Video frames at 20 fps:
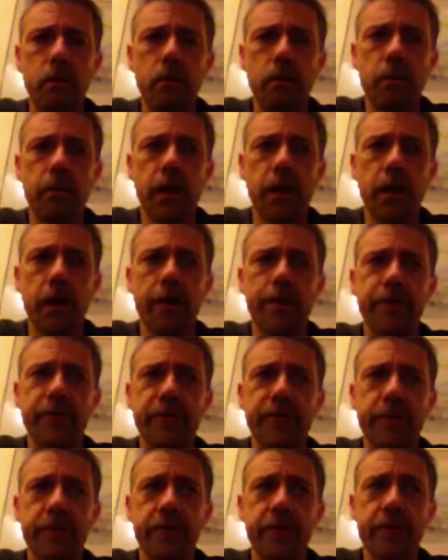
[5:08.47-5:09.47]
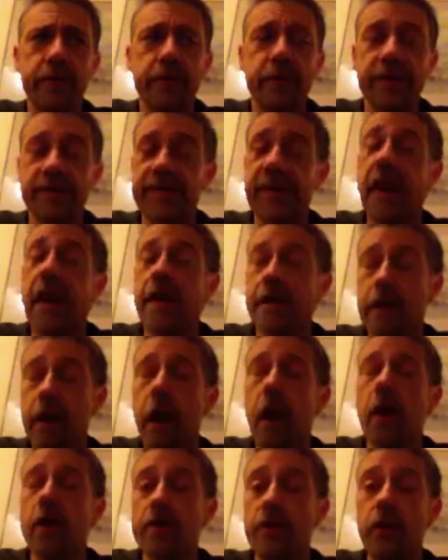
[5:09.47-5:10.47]
dilemma seen from that
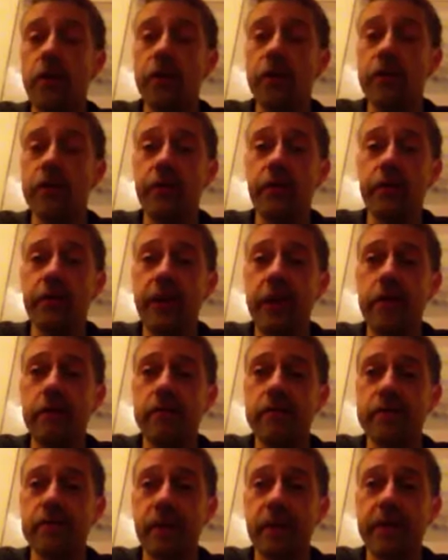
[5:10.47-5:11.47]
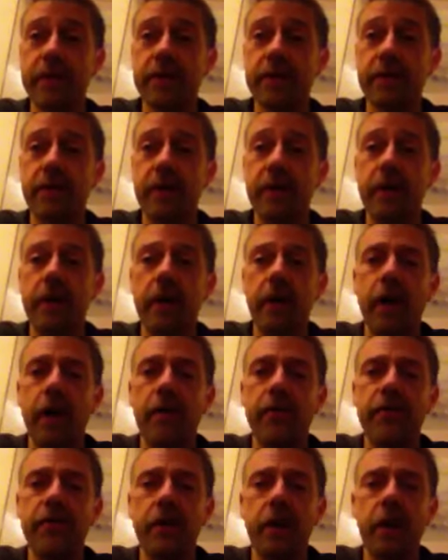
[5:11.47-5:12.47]
kind of utilitarian perspective
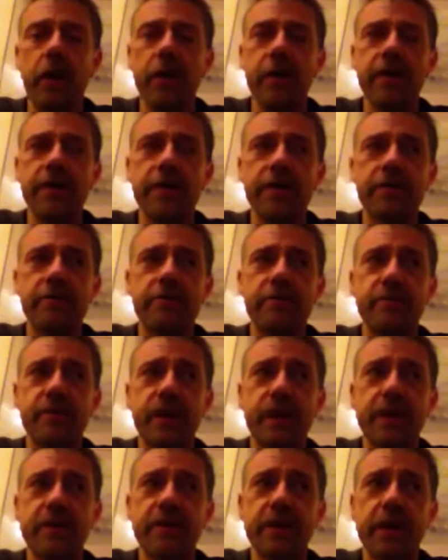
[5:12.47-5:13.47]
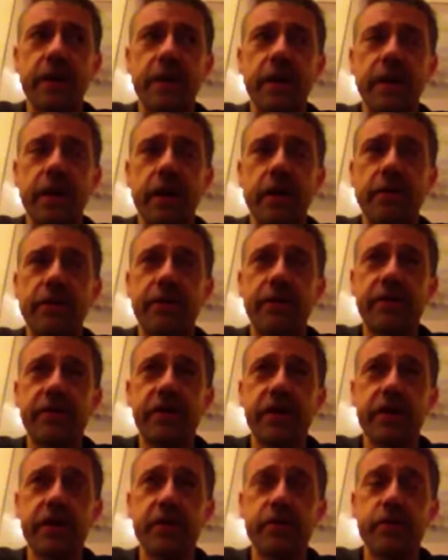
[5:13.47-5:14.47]
entirely disrespects any kind of
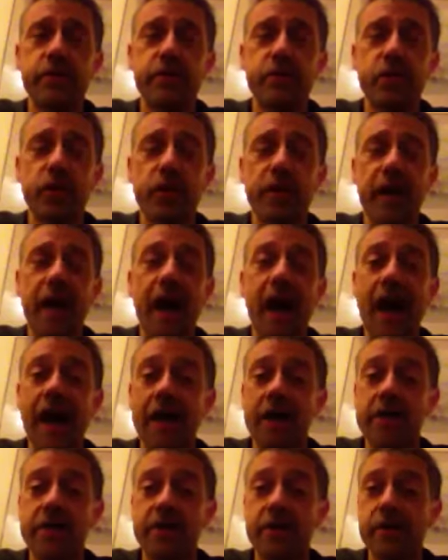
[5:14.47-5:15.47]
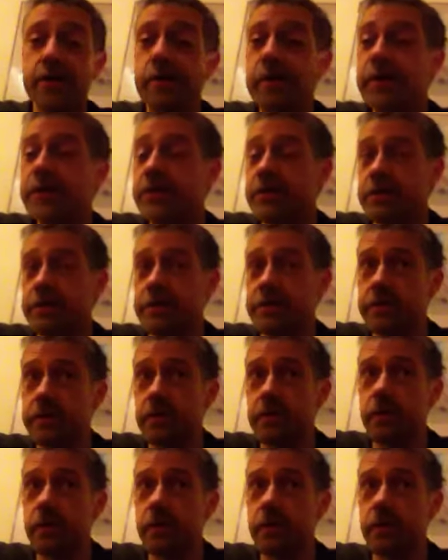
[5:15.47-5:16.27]
distinction between acts and omissions,